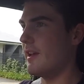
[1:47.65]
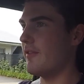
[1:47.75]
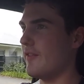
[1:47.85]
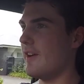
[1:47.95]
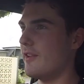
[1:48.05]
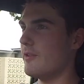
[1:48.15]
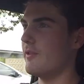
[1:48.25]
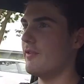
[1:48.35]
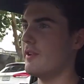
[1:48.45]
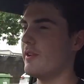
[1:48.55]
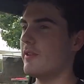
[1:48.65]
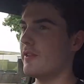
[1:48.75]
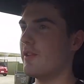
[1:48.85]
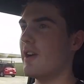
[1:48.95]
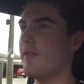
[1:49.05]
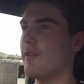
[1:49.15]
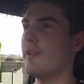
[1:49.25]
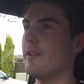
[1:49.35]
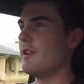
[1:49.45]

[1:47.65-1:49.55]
and vital for you as a driver.